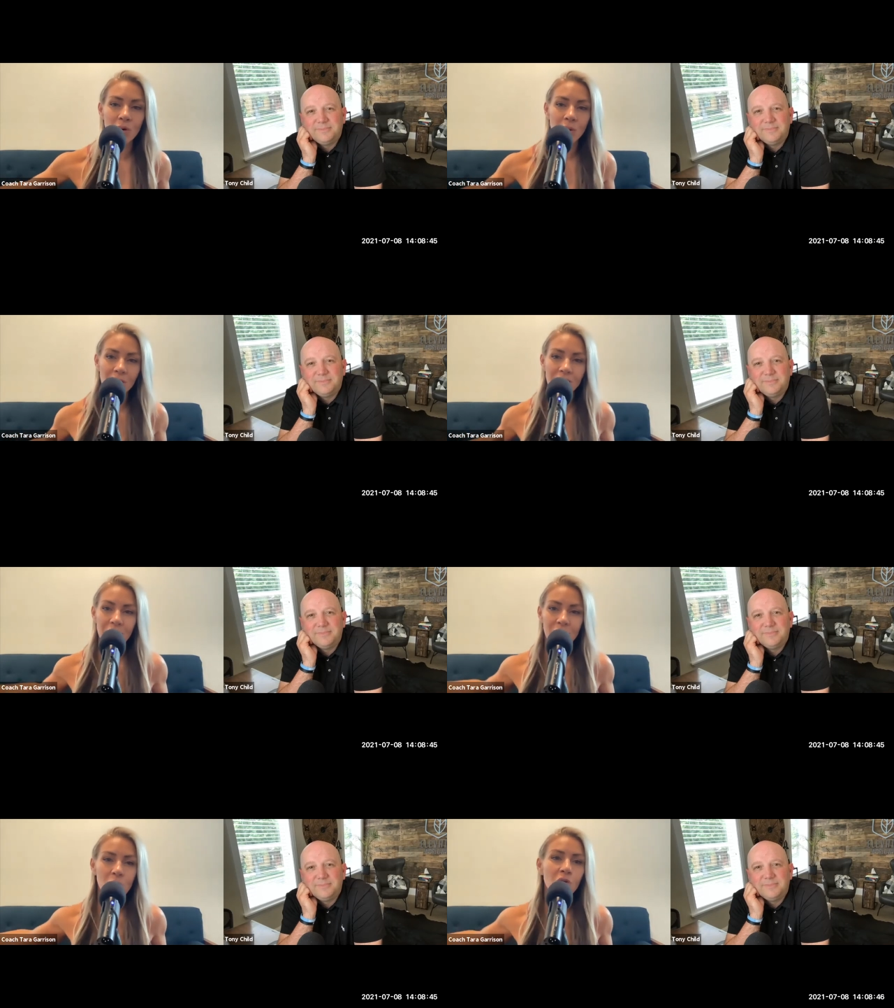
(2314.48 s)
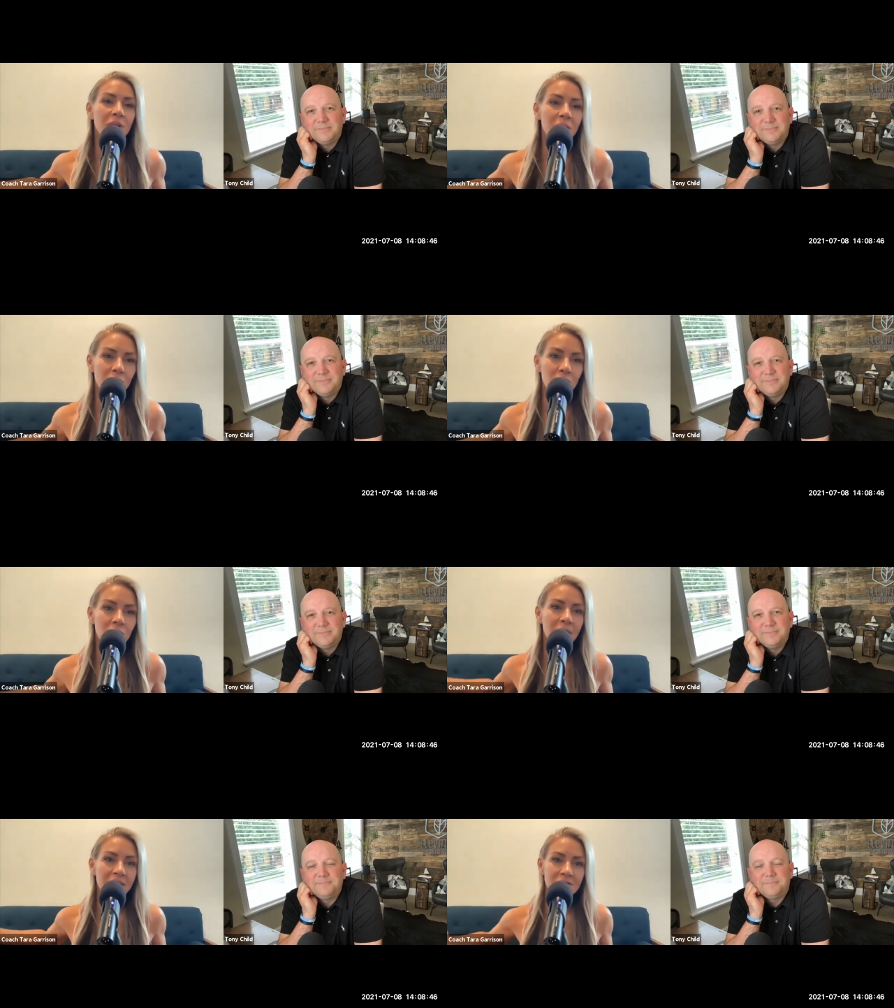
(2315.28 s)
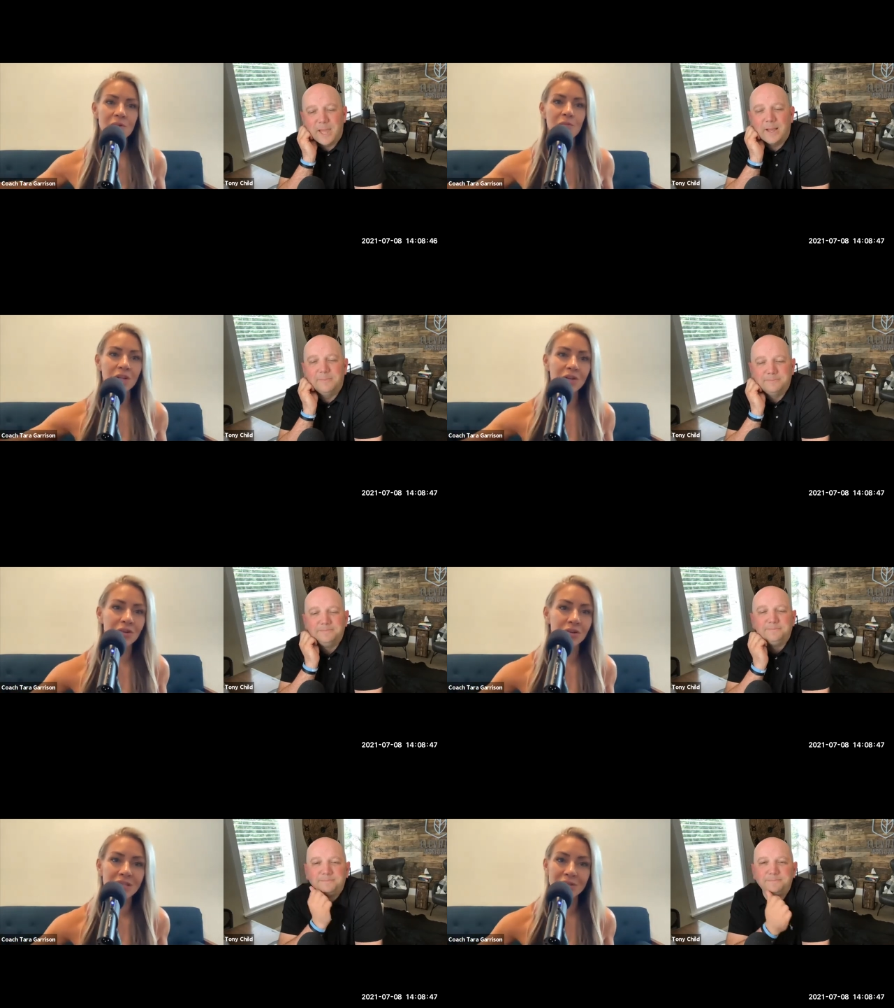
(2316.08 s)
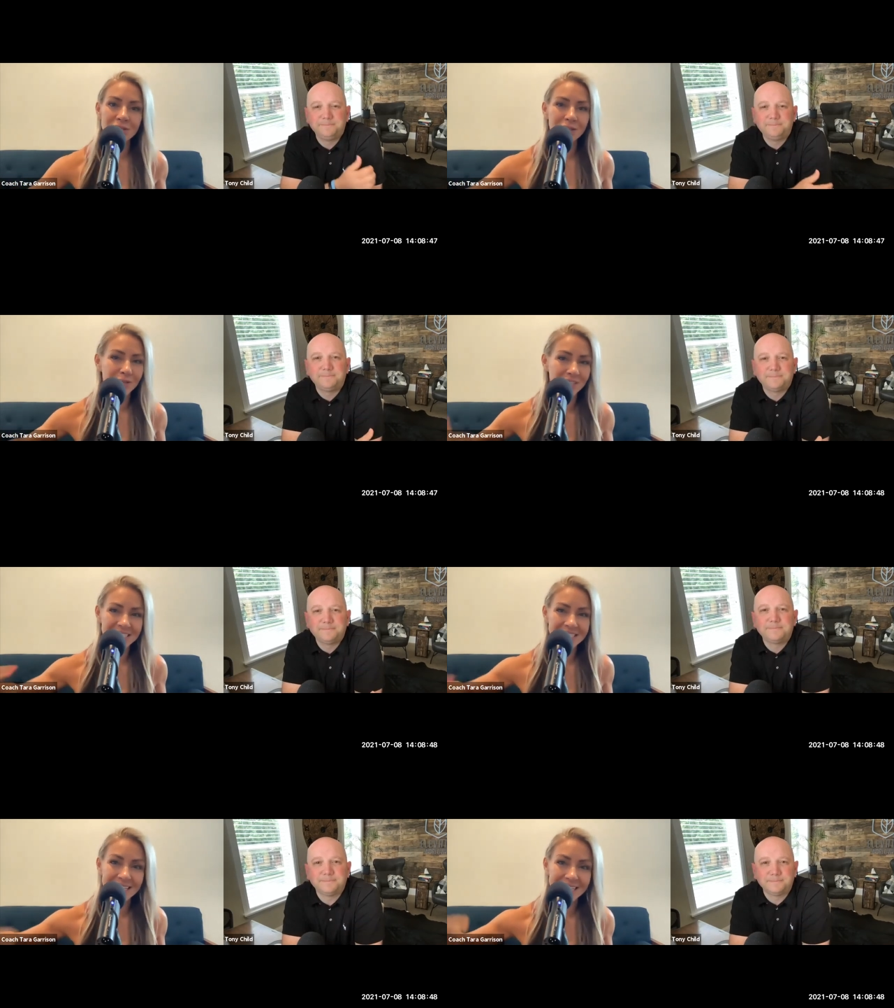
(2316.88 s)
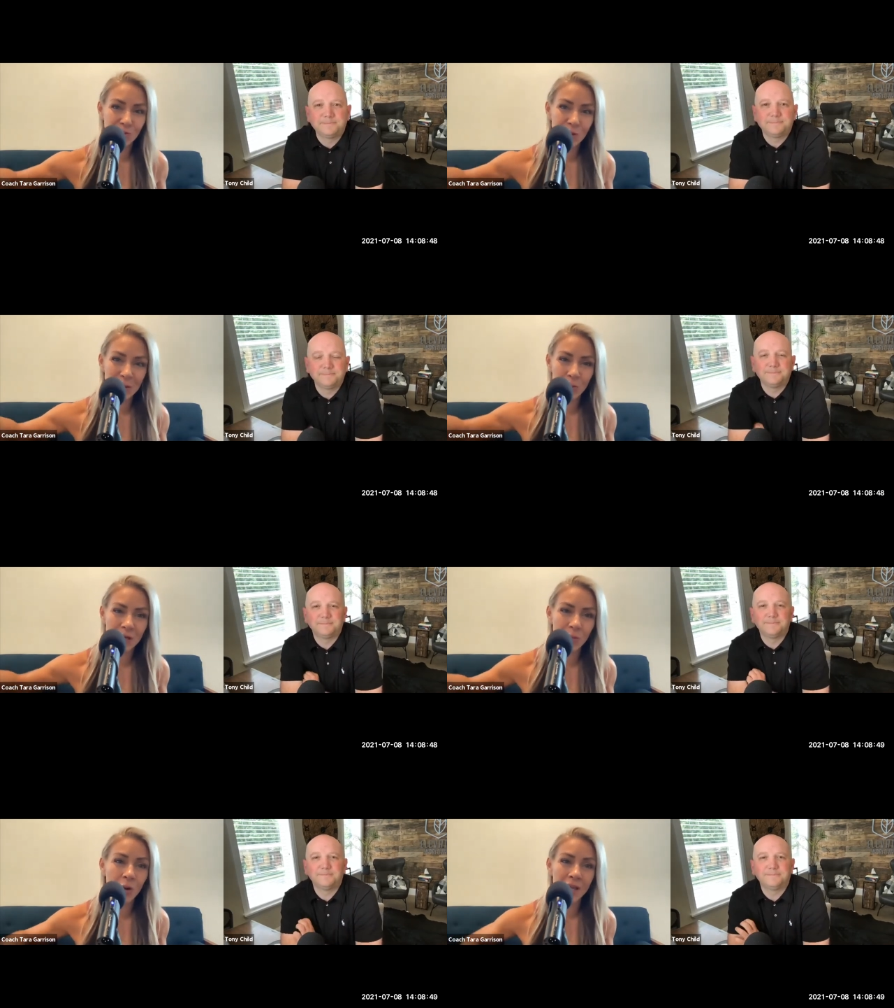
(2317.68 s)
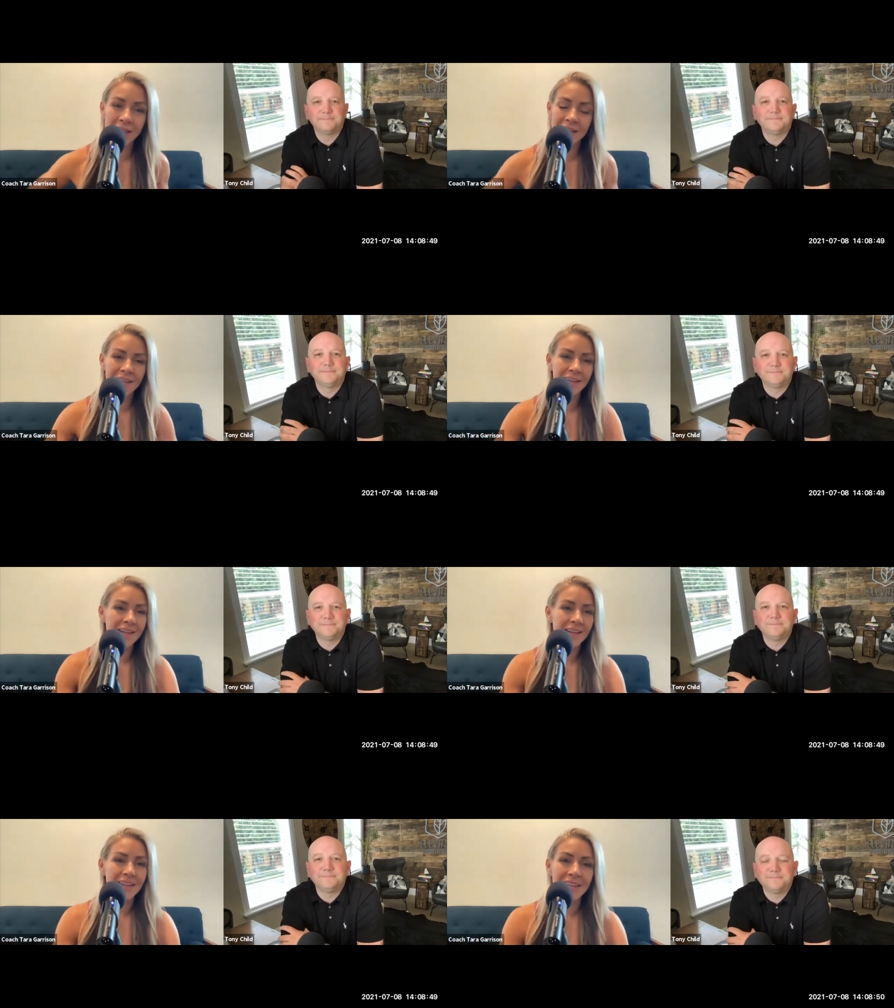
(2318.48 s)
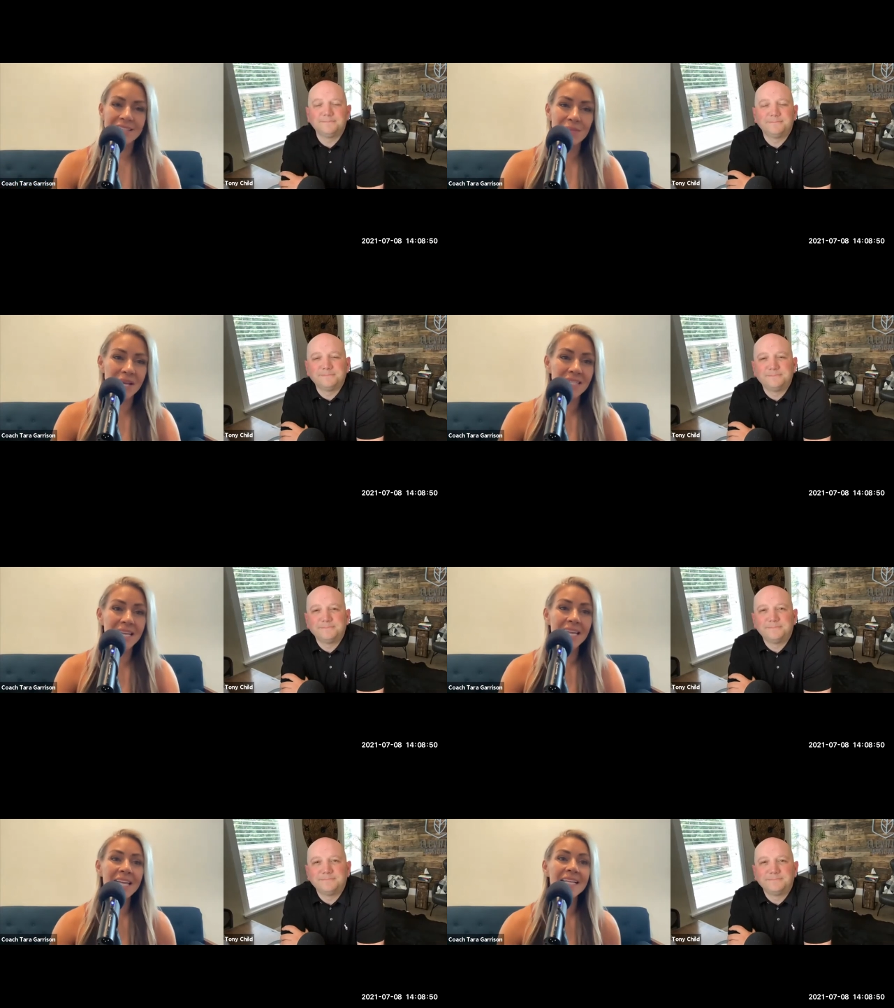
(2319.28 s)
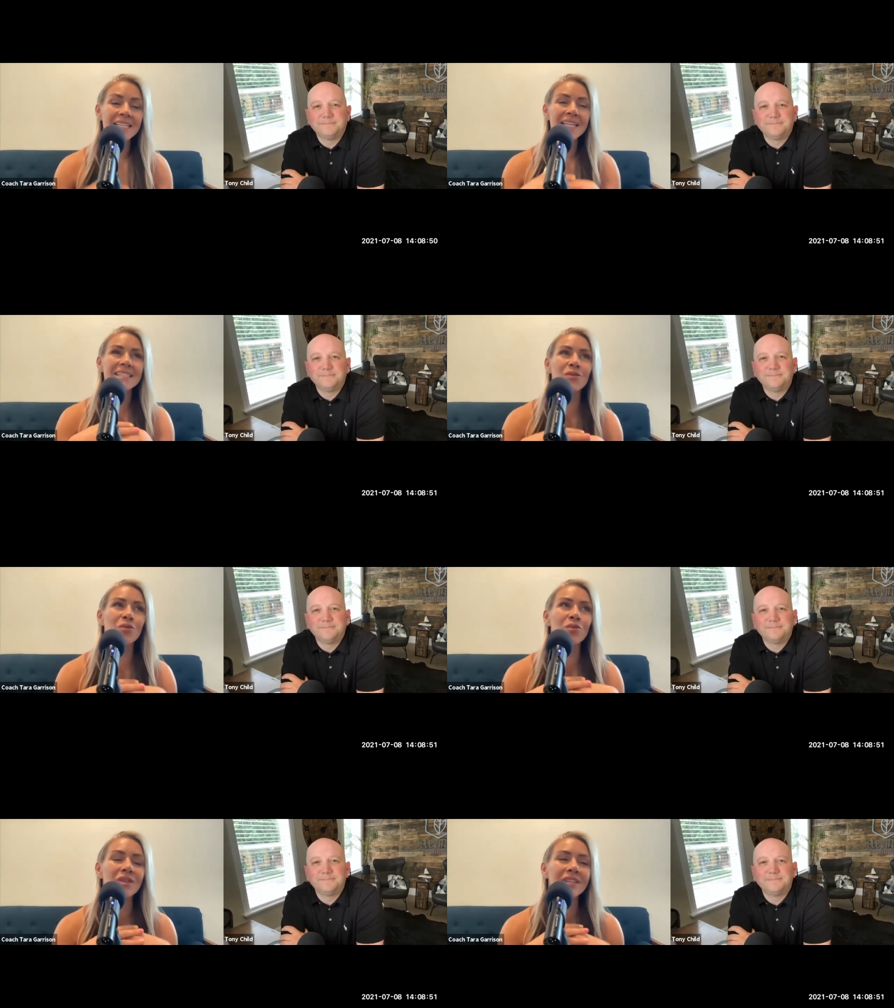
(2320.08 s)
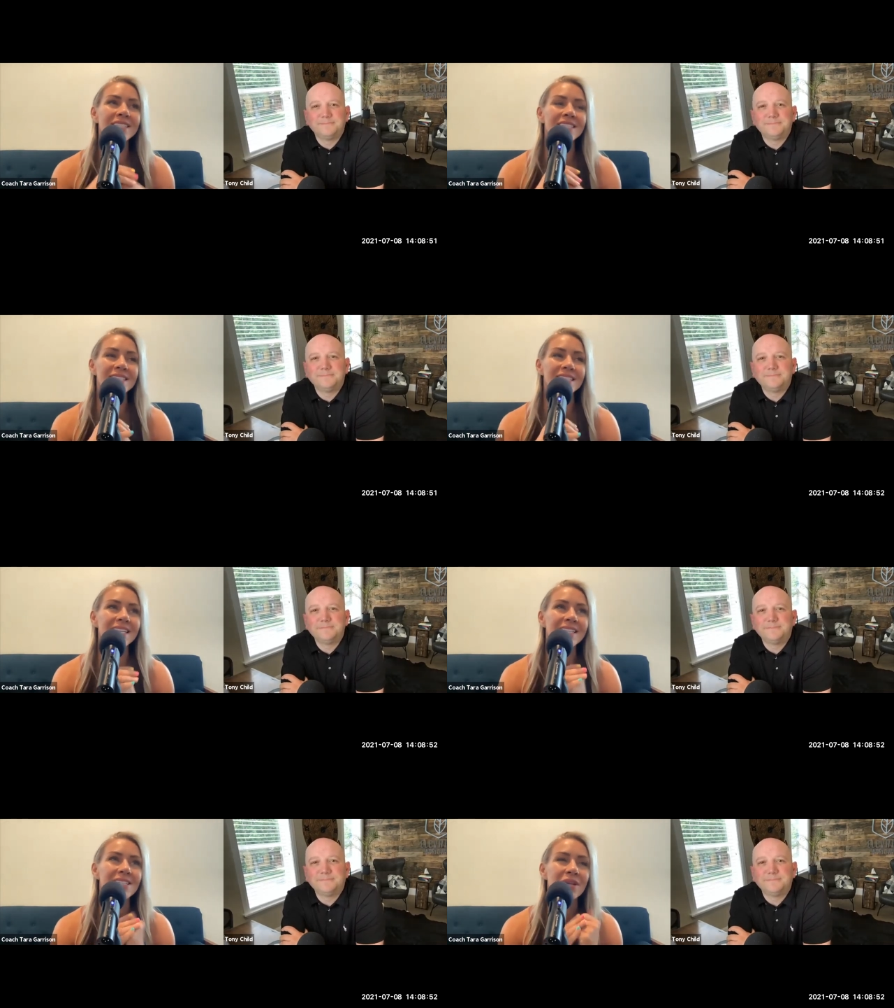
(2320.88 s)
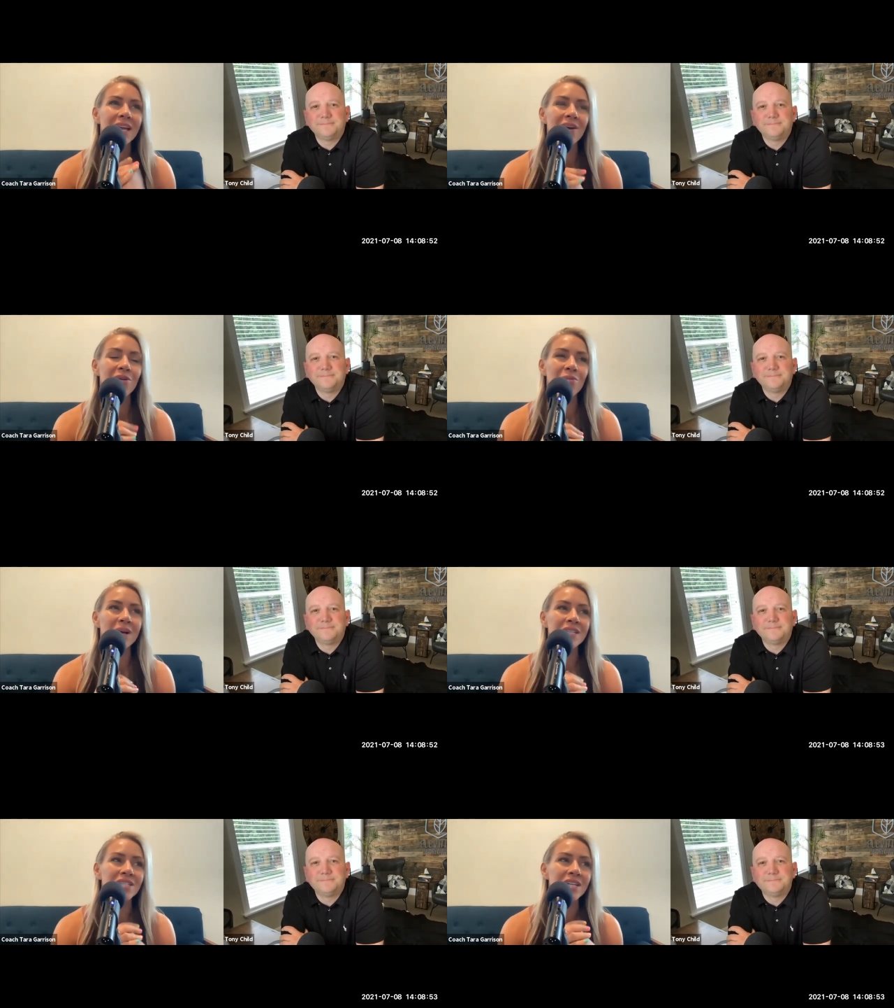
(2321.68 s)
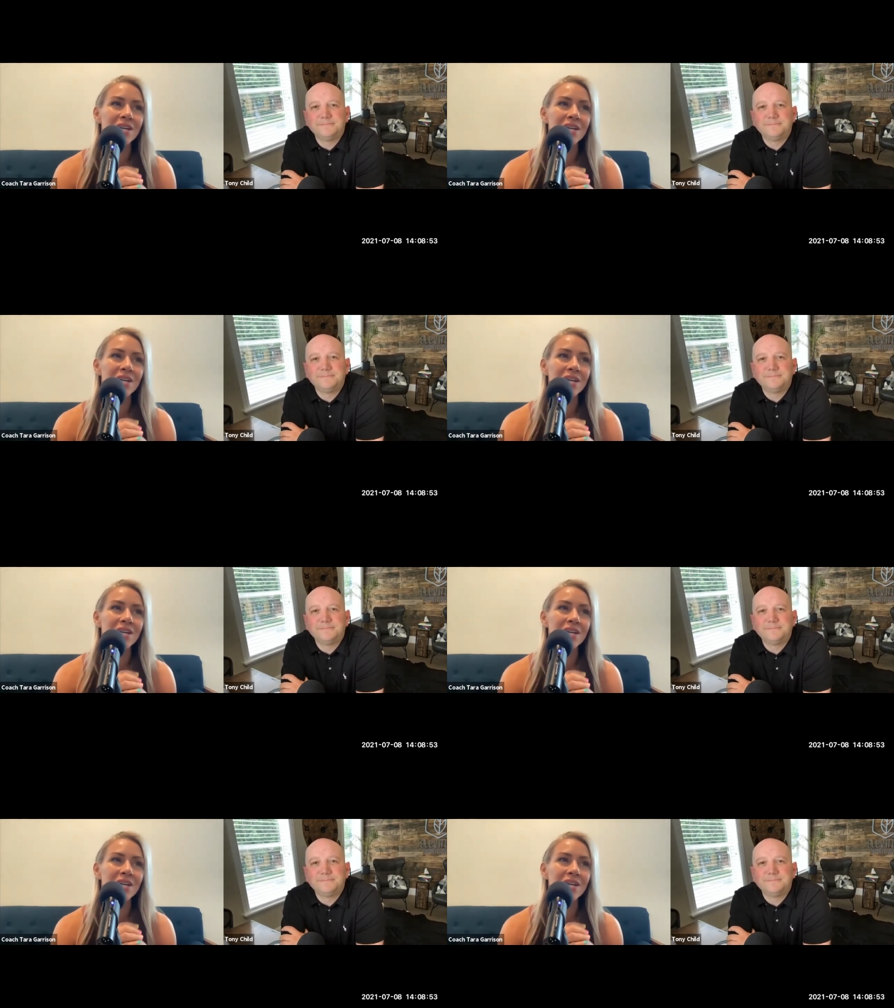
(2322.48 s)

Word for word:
Speaker 1: wealth for more people by doing yeah. what you do too. So it's just like this win-win-win. That's amazing. And it's it's cool to see Tony how much